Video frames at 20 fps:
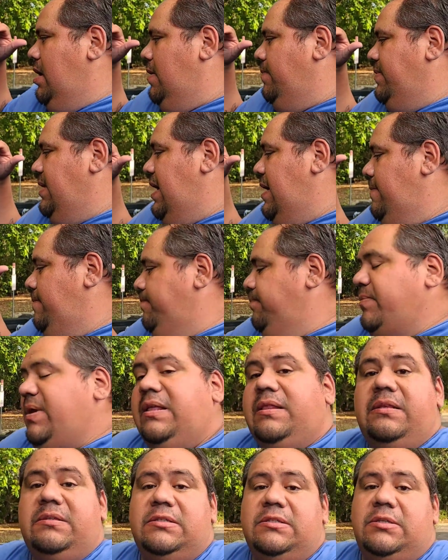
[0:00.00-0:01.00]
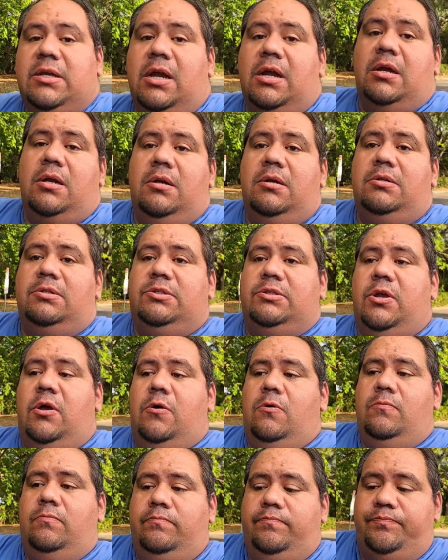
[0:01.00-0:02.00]
yeah, man, this is her.
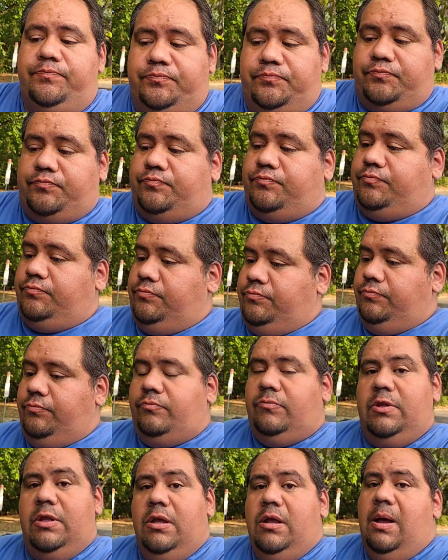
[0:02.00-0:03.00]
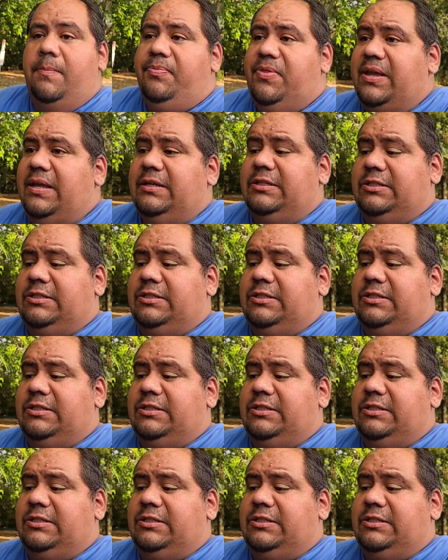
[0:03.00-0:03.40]
So I'm thinking